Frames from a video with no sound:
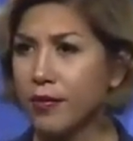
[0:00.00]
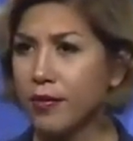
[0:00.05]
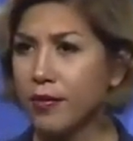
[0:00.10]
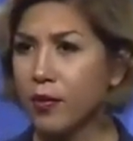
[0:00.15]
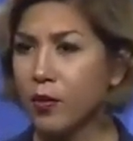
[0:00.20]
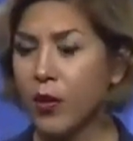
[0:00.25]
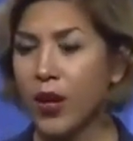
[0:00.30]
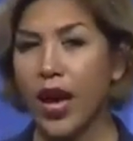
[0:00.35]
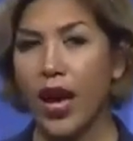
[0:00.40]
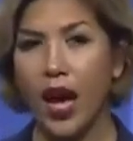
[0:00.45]

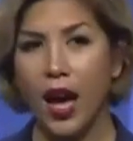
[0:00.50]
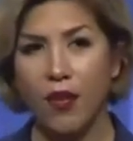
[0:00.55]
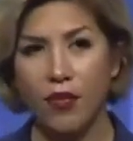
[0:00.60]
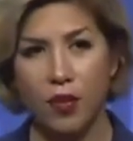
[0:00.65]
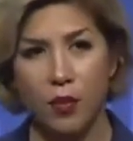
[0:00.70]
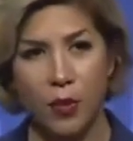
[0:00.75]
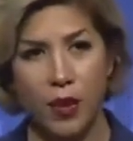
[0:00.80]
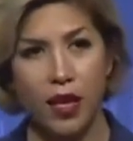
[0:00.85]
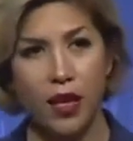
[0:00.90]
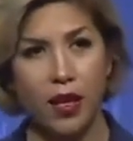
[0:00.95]
We have to
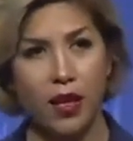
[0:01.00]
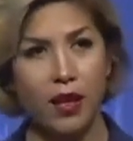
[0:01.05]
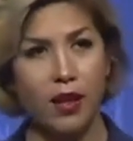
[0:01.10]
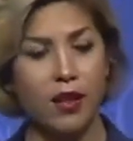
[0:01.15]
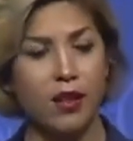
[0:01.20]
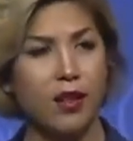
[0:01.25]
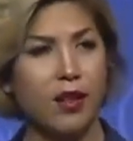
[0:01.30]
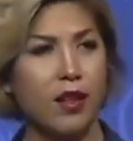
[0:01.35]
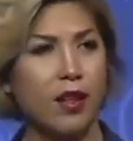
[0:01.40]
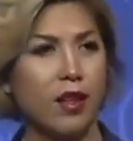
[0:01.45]
be
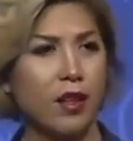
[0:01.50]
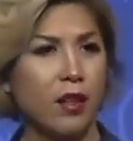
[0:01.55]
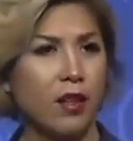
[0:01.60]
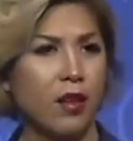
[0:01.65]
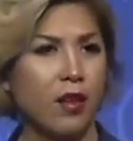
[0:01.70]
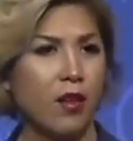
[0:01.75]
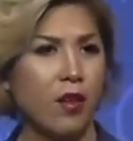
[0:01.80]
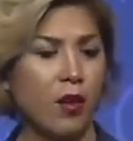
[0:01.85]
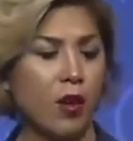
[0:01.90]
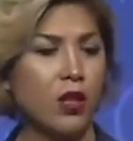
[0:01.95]

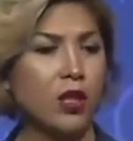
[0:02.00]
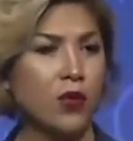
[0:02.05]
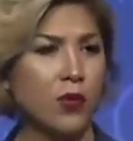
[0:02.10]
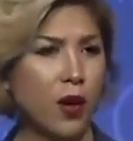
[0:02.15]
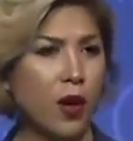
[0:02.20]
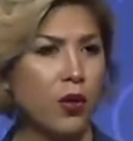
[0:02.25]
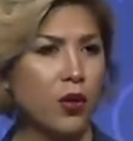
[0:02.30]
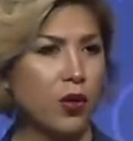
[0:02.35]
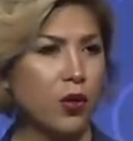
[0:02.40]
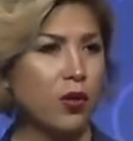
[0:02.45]
those
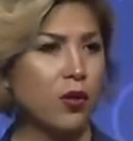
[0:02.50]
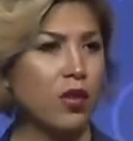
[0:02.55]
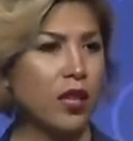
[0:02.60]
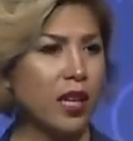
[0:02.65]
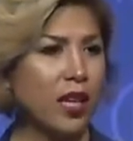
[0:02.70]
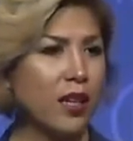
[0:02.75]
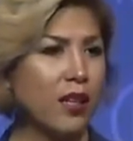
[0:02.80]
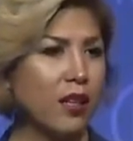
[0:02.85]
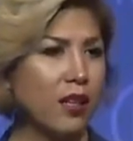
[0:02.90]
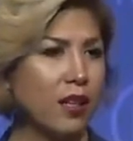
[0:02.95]
folks who
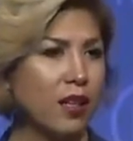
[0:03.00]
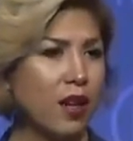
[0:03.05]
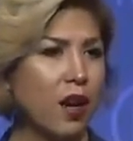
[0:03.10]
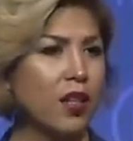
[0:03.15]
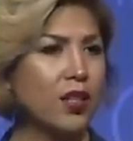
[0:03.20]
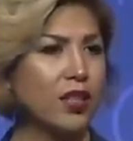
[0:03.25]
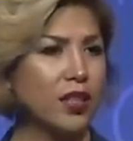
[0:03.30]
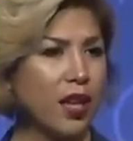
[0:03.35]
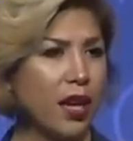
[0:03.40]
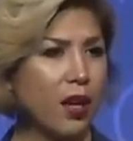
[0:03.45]
lead
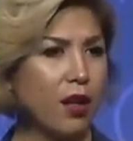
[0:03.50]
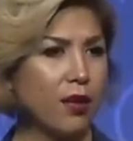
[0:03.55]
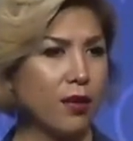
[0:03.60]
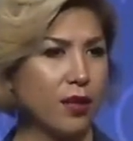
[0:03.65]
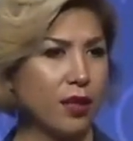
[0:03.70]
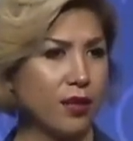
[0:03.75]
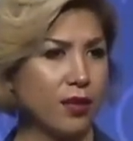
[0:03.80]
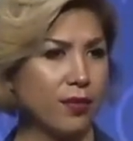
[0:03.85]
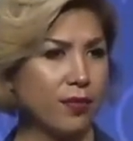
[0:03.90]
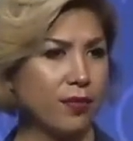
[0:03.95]

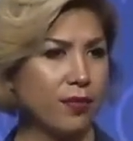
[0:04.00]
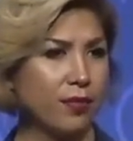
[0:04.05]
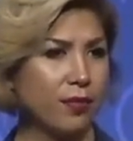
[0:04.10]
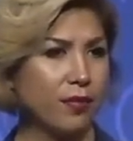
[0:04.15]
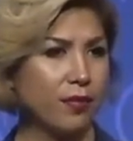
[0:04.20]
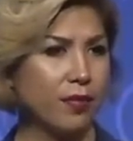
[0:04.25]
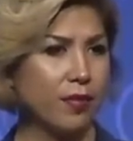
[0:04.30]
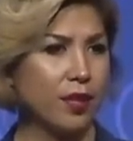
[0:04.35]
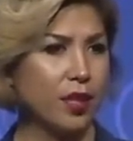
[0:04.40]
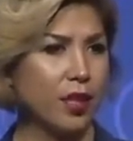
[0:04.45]
ourselves.
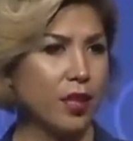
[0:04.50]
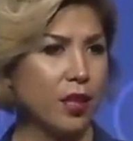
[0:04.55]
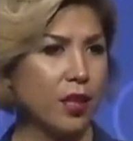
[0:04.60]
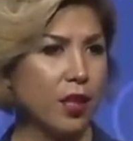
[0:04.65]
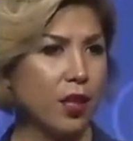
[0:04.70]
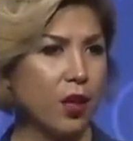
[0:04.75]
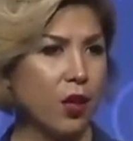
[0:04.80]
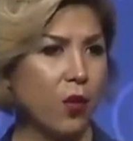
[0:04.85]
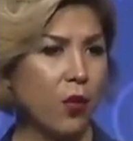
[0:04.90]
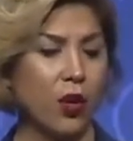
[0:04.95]

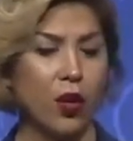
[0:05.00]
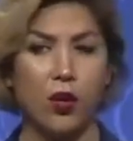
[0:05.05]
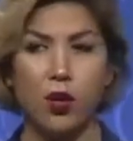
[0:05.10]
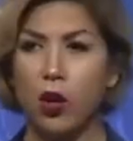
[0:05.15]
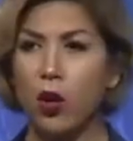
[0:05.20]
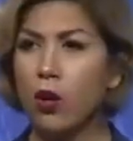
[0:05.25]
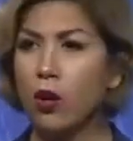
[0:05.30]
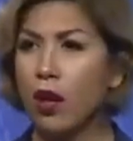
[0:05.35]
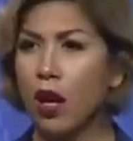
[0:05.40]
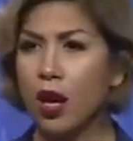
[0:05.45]
We are
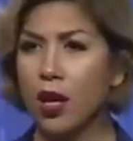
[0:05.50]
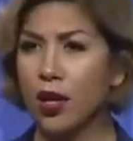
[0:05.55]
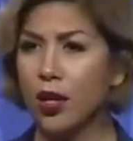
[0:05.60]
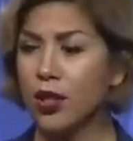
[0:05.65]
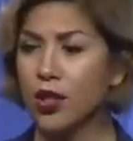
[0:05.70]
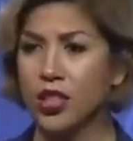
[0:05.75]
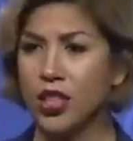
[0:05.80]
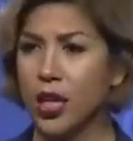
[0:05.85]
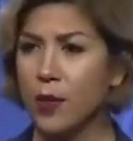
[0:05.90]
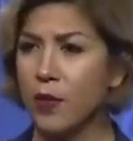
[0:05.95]
no longer
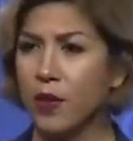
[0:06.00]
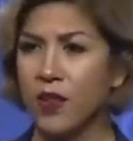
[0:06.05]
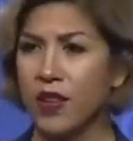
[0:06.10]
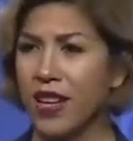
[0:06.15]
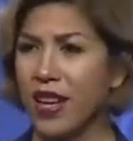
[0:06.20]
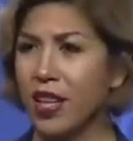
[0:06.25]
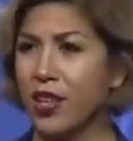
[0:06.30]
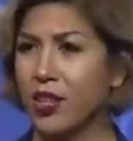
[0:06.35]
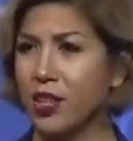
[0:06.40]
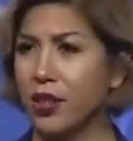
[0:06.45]
sheep of a
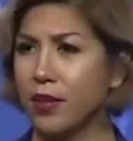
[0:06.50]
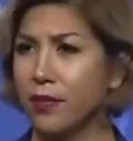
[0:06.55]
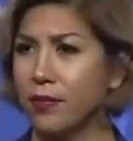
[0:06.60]
nation.